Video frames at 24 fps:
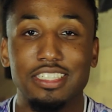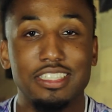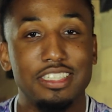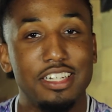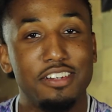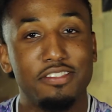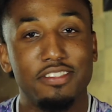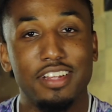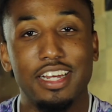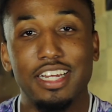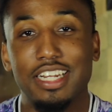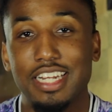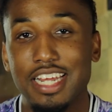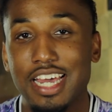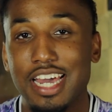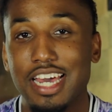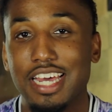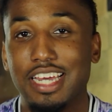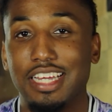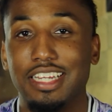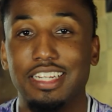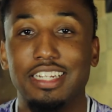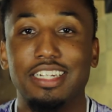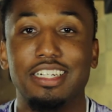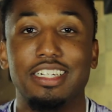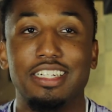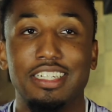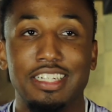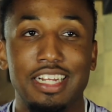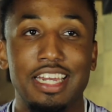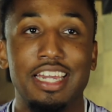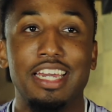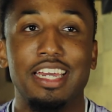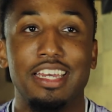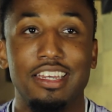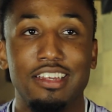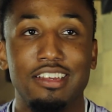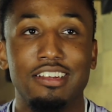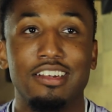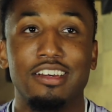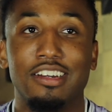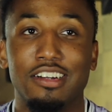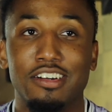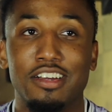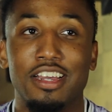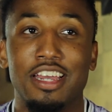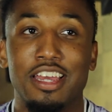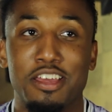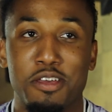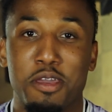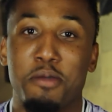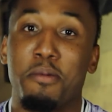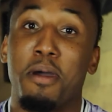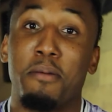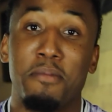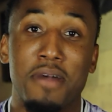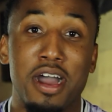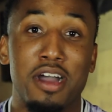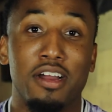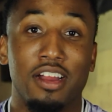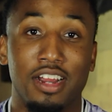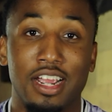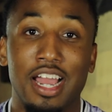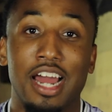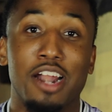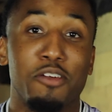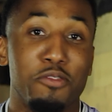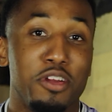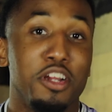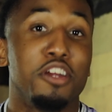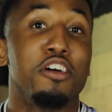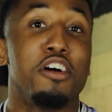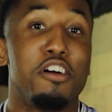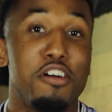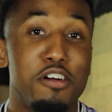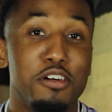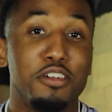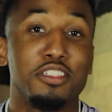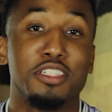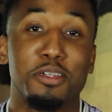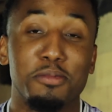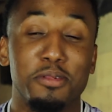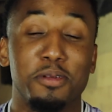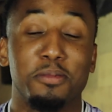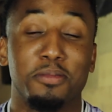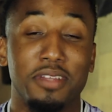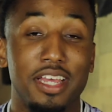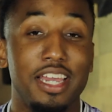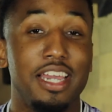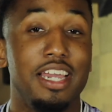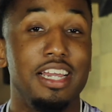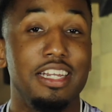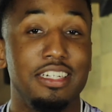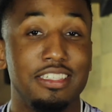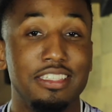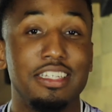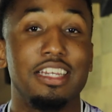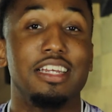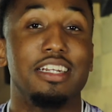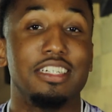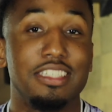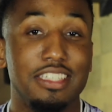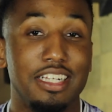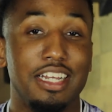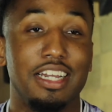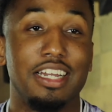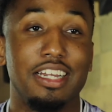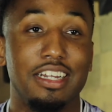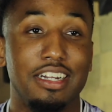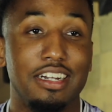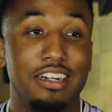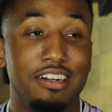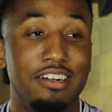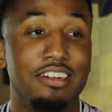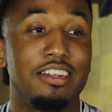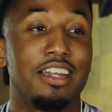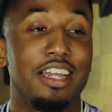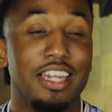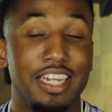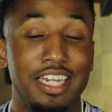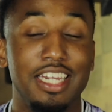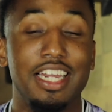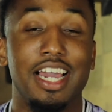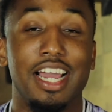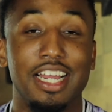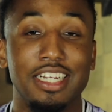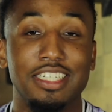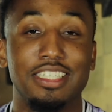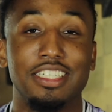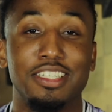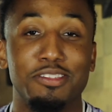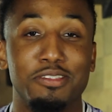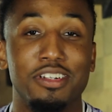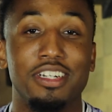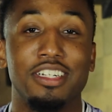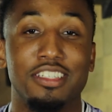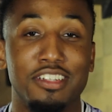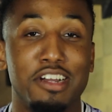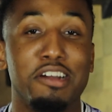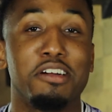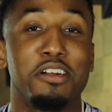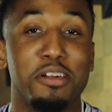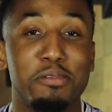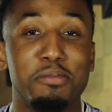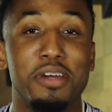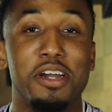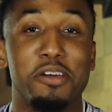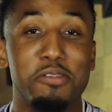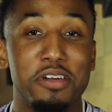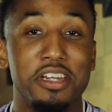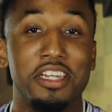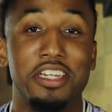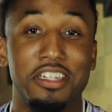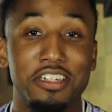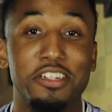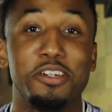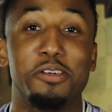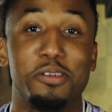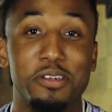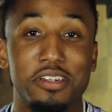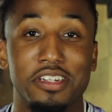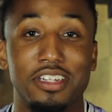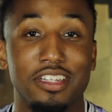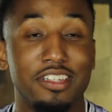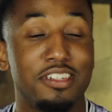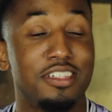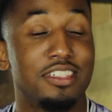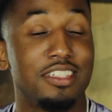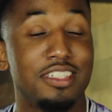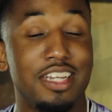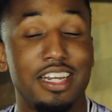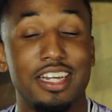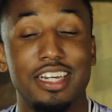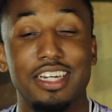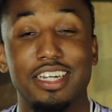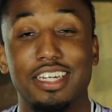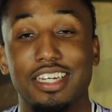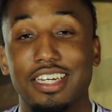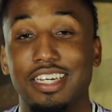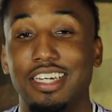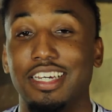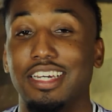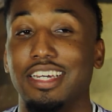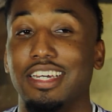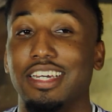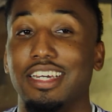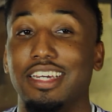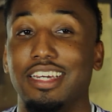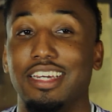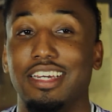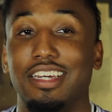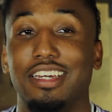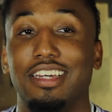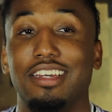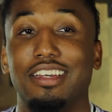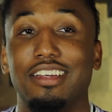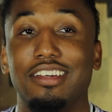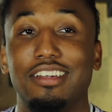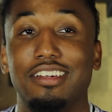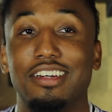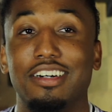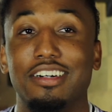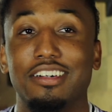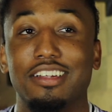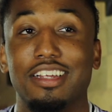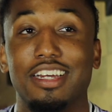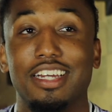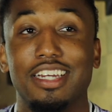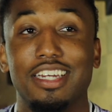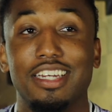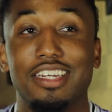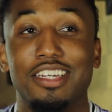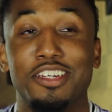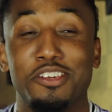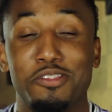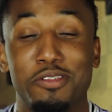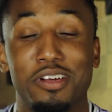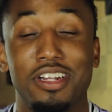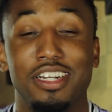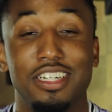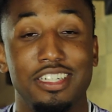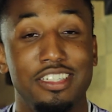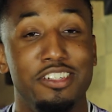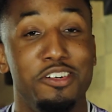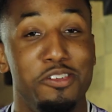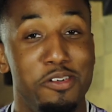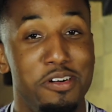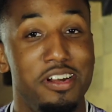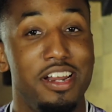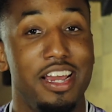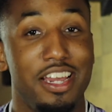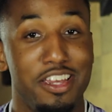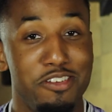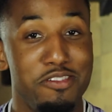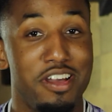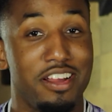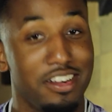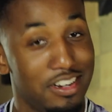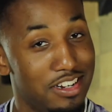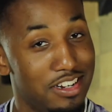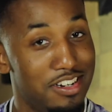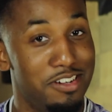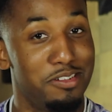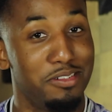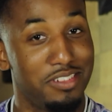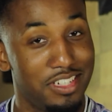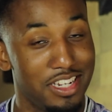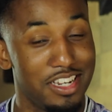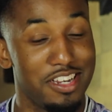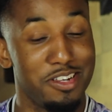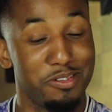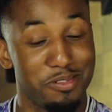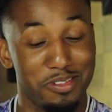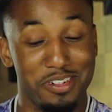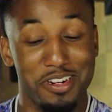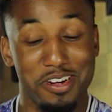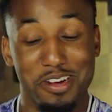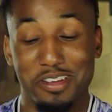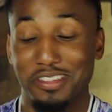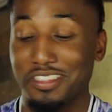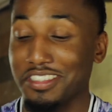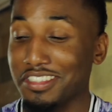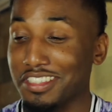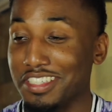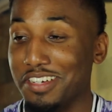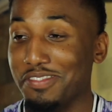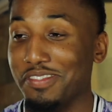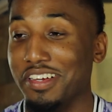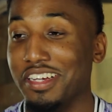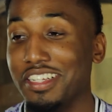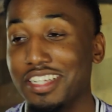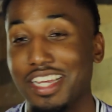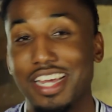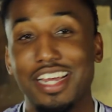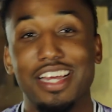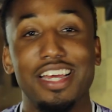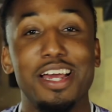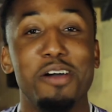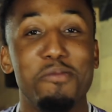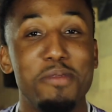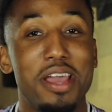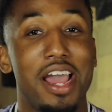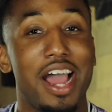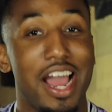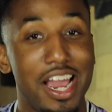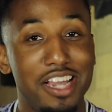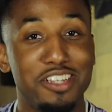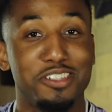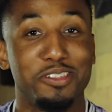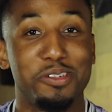and stuff like that, then, and my mom can kind of recall some of them things, then it's like, okay, he actually really talking about what he doing. It was like, like, you really doing that? You at the hotels with girls and stuff like that? I'm in high